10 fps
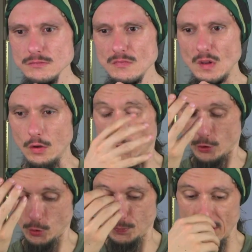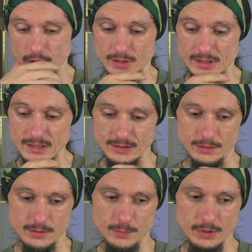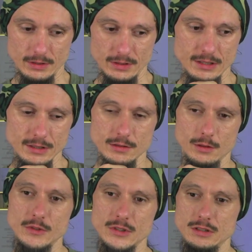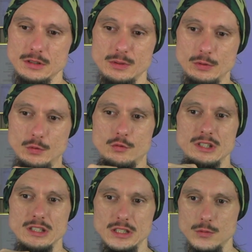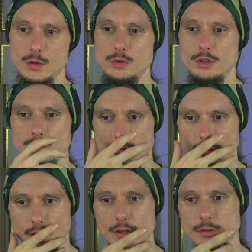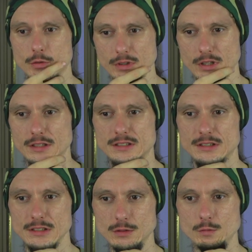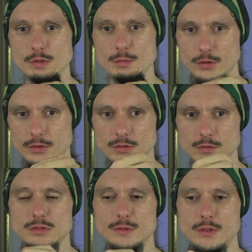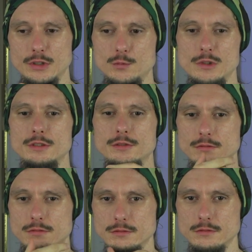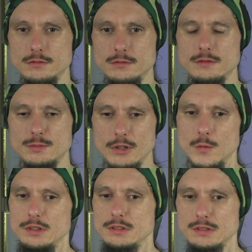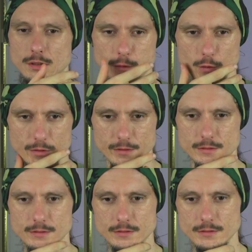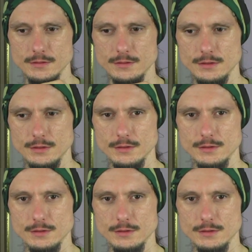Although it should be actually easier, but like here, obviously, people really want to make sure that they don't get seen with a person who is a fucking weirdo, especially when he's like a foreigner. So,